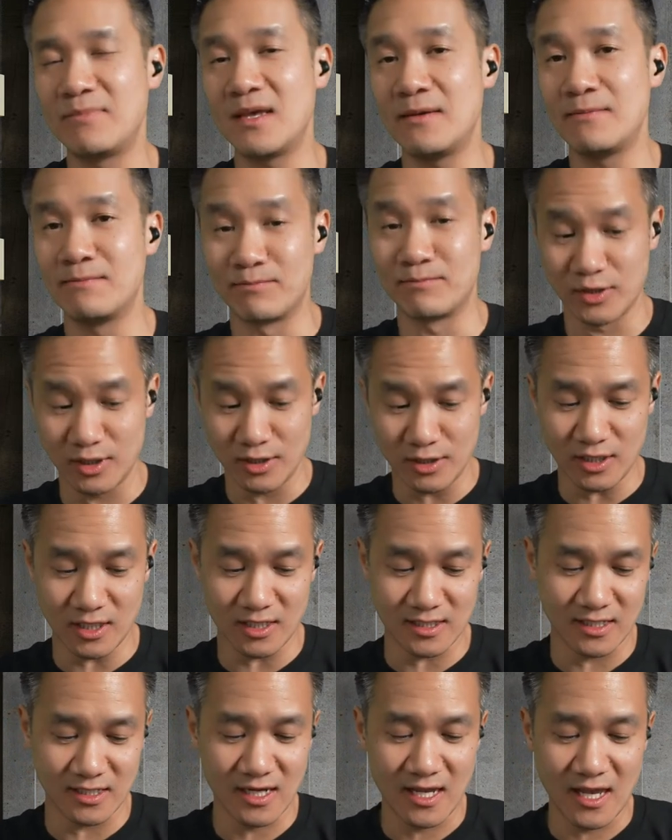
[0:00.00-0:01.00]
be
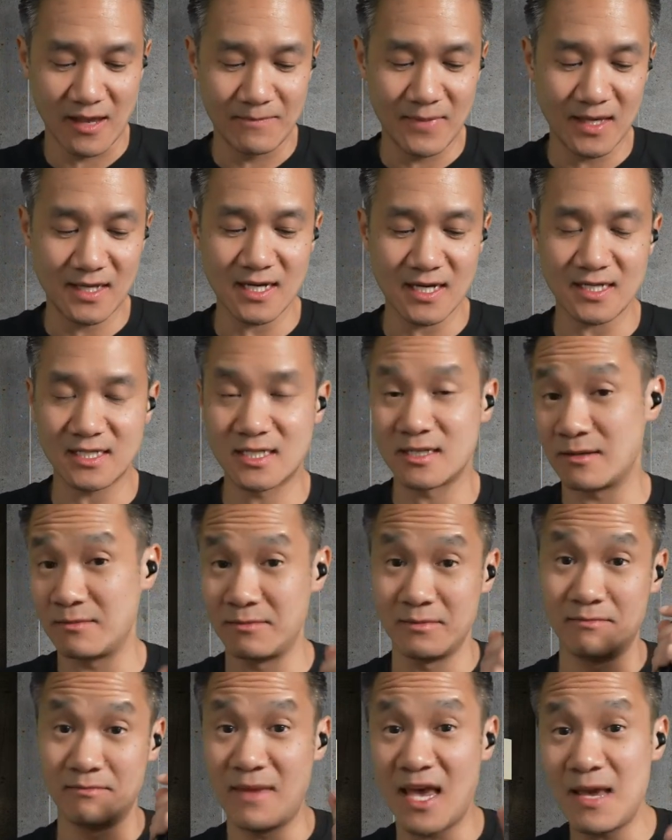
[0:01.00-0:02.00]
blurred because
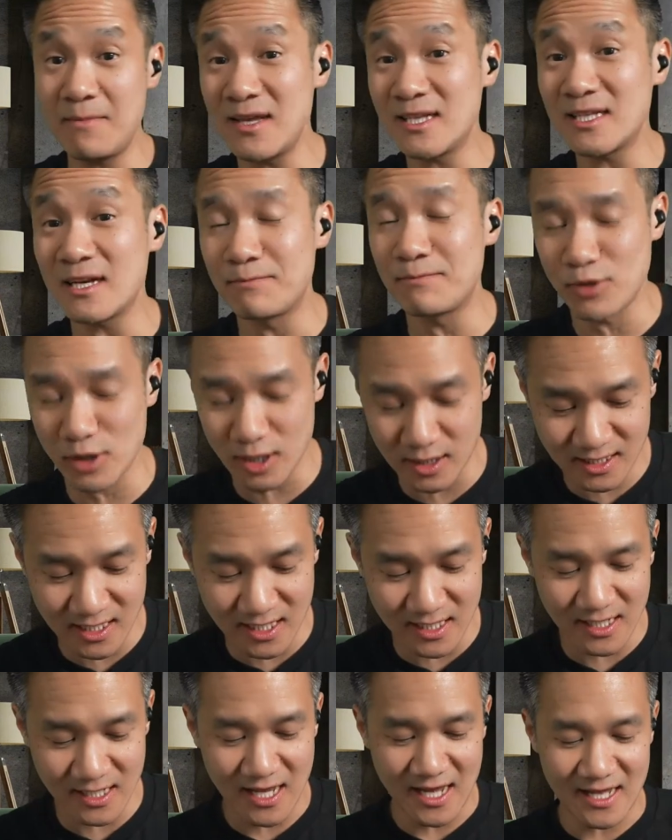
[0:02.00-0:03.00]
maybe the
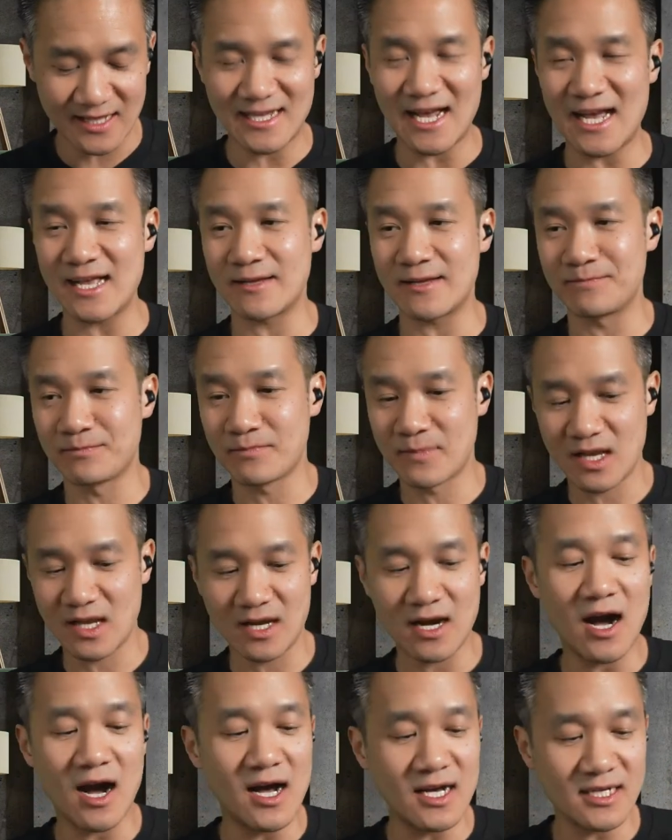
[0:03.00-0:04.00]
person that
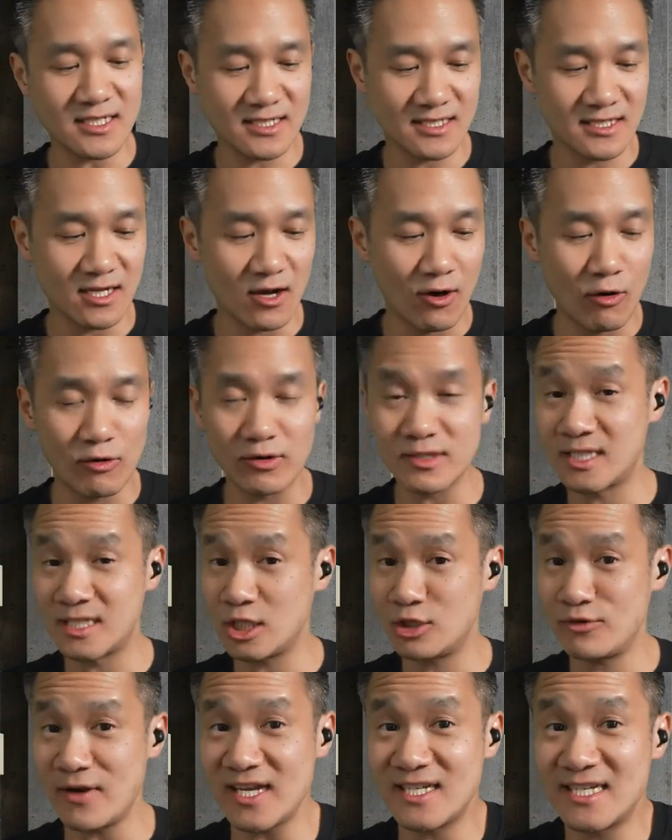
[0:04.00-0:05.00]
caused the whole
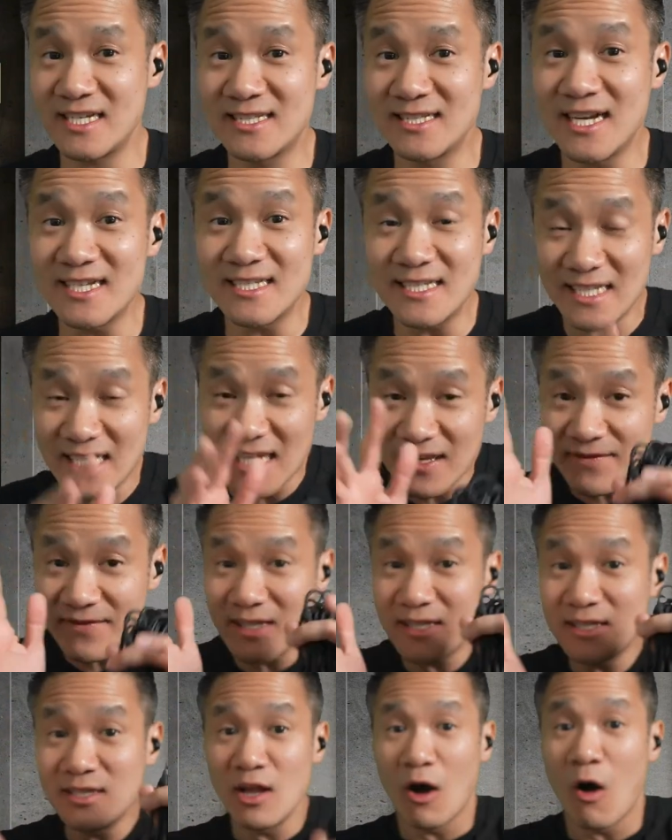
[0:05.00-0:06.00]
situation doesn't
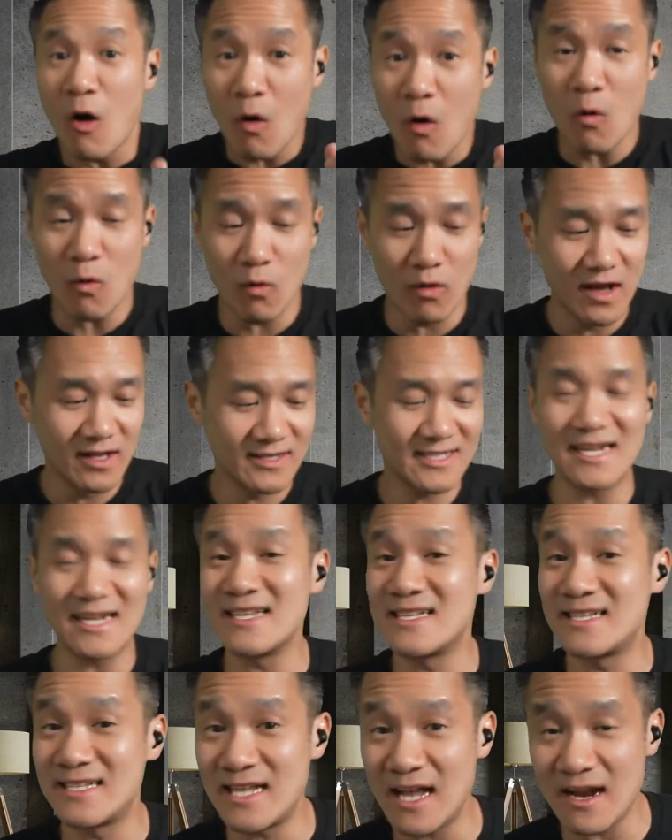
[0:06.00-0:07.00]
even know that
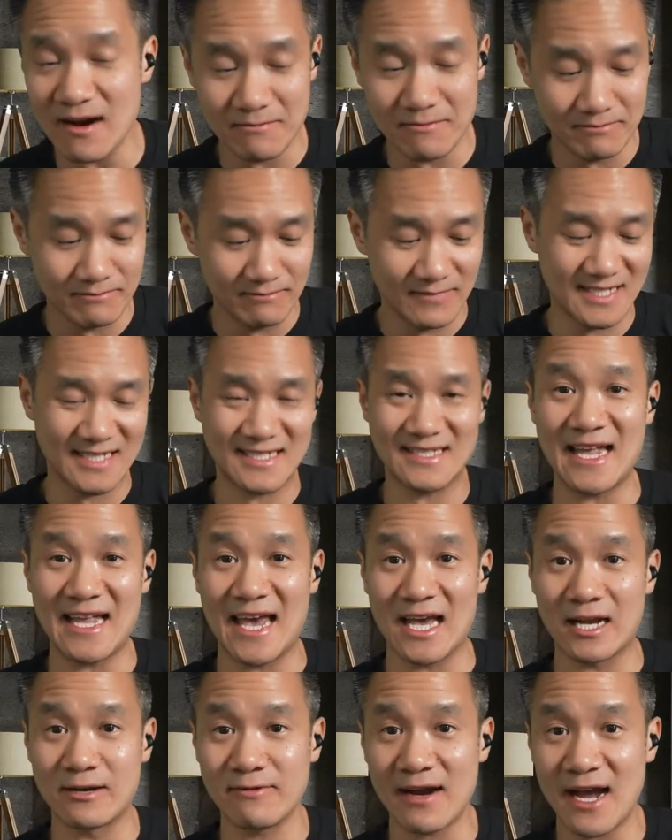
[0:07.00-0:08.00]
it's their
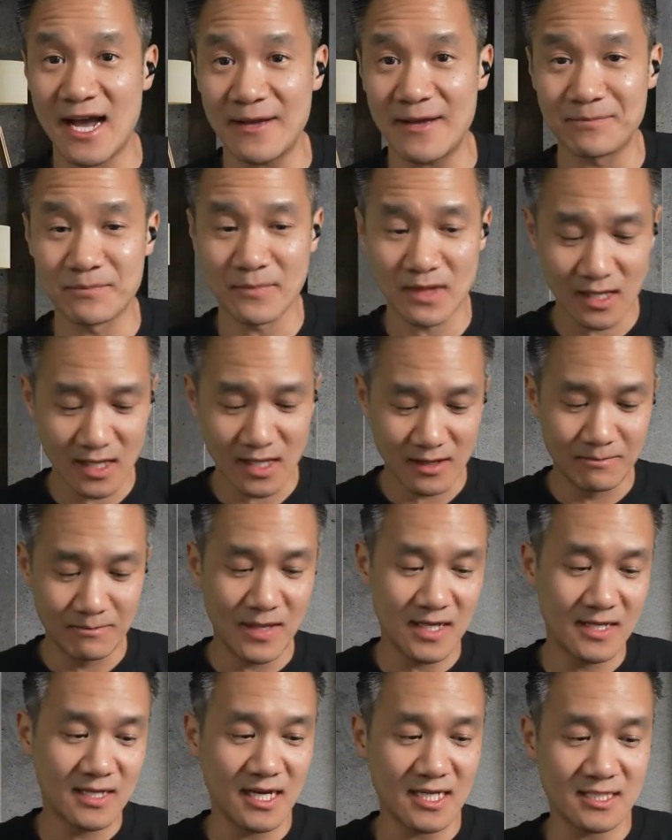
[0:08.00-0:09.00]
mistake, right?
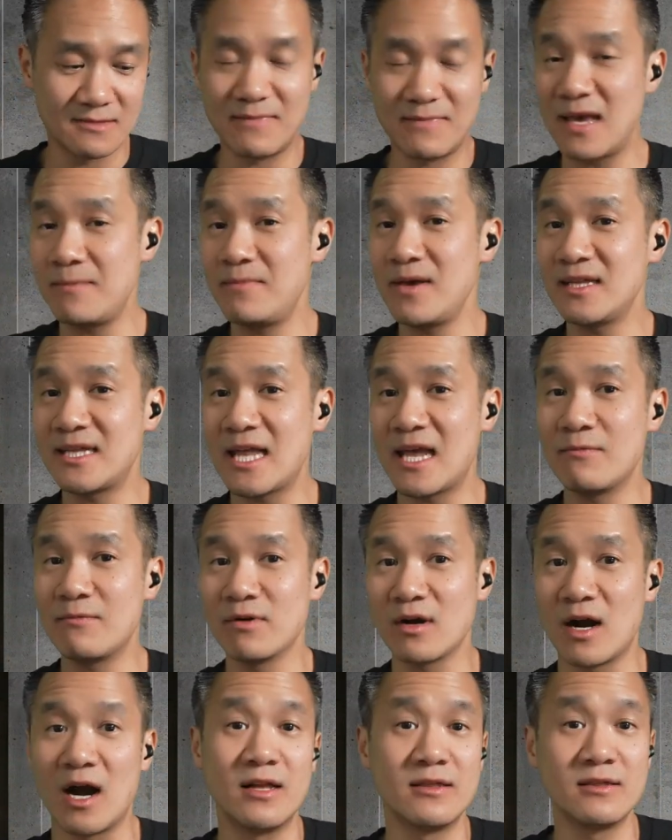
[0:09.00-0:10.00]
Because maybe they
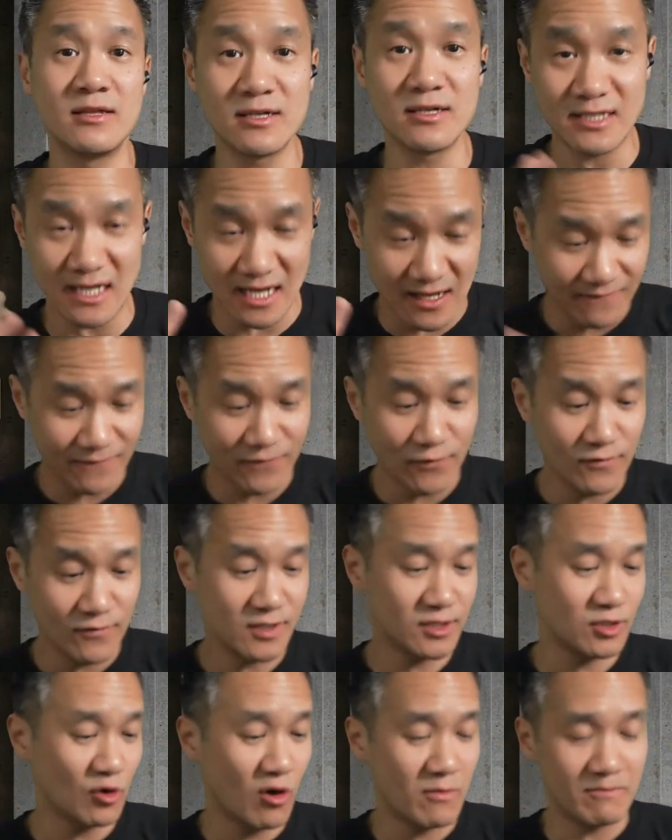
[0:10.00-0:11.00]
were under the
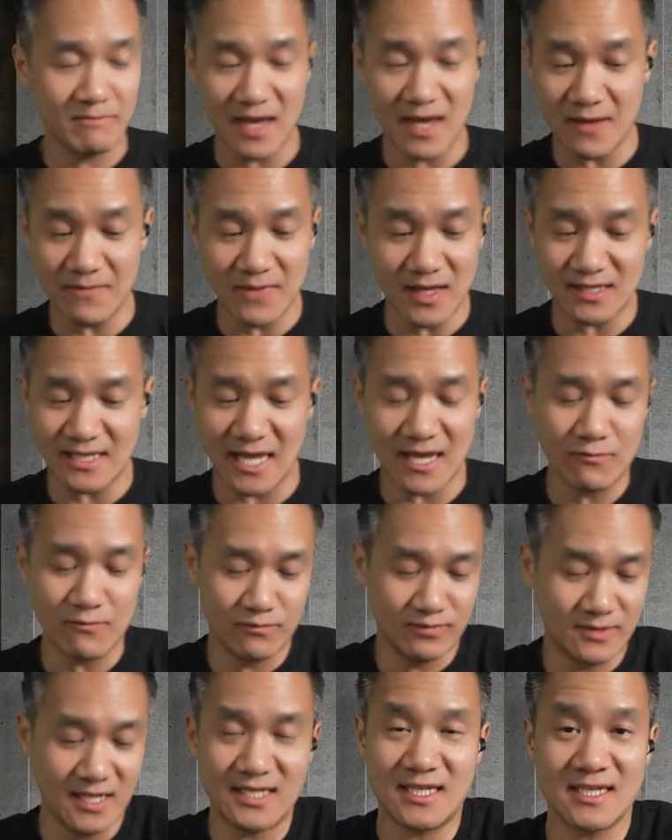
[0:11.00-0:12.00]
influence or maybe they,
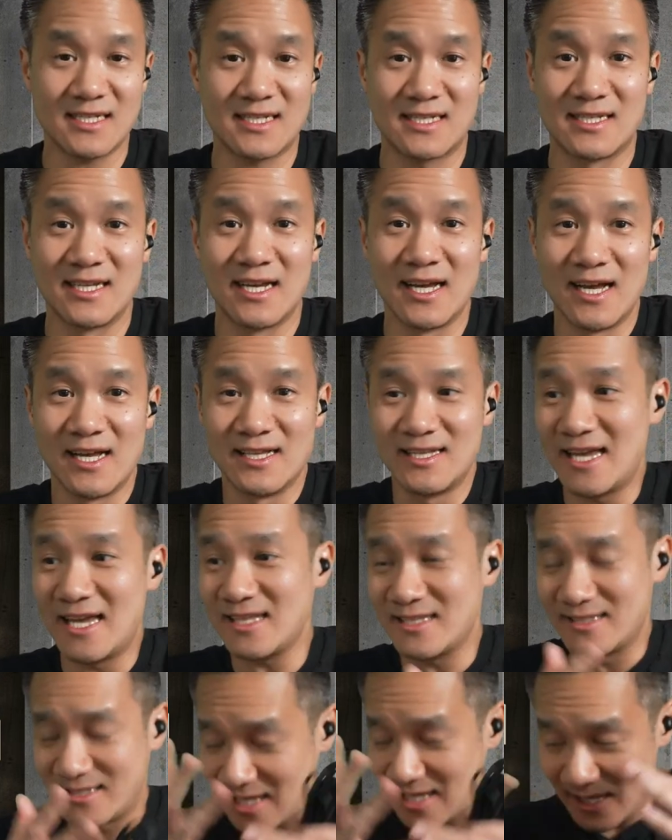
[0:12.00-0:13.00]
they just
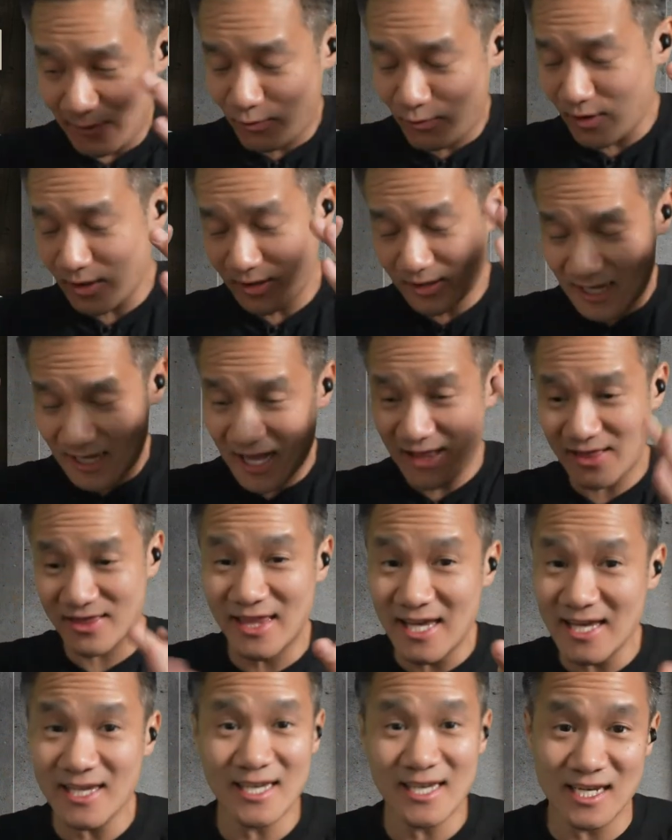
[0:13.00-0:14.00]
they, they were not
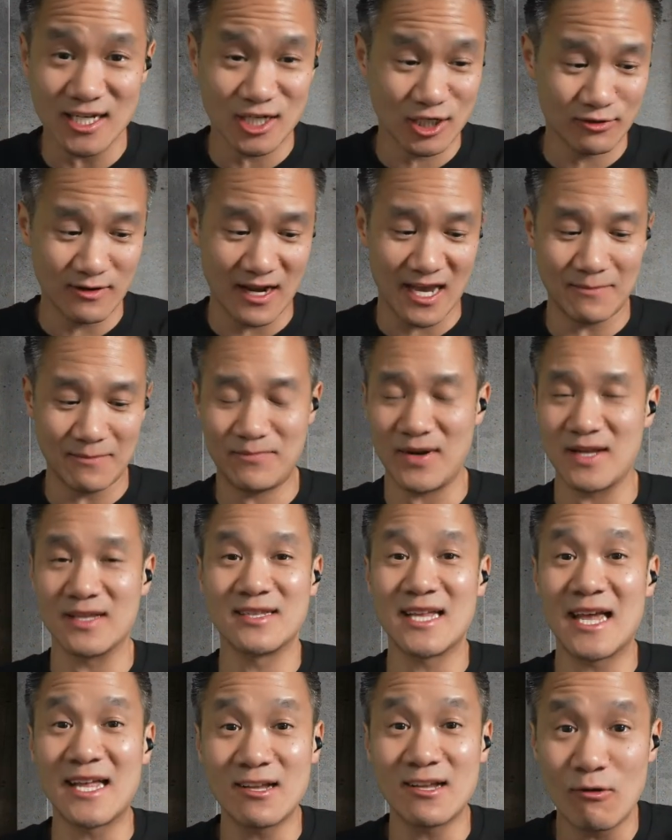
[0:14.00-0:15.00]
thinking straight,
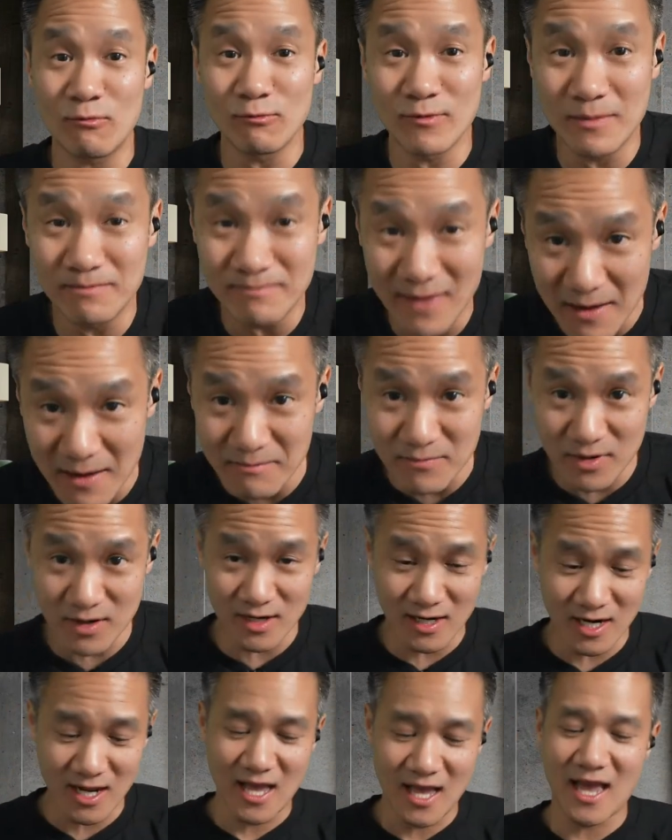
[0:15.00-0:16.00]
but they don't
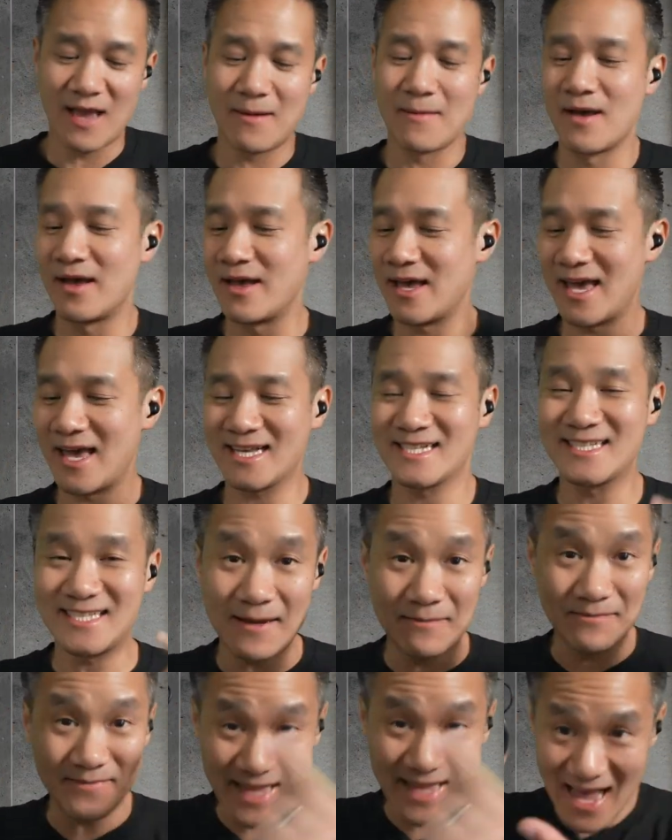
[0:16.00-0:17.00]
remember.
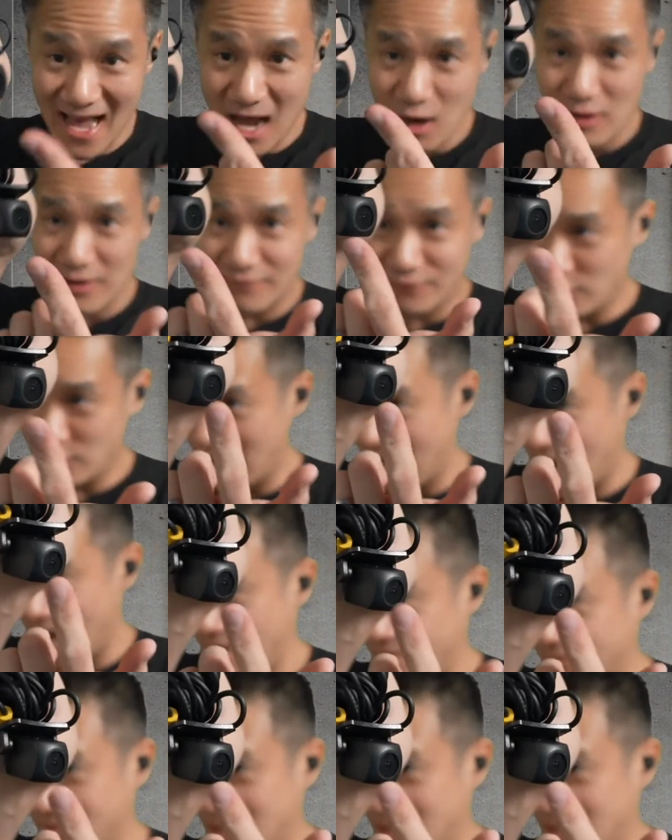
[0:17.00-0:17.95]
Except now, if you have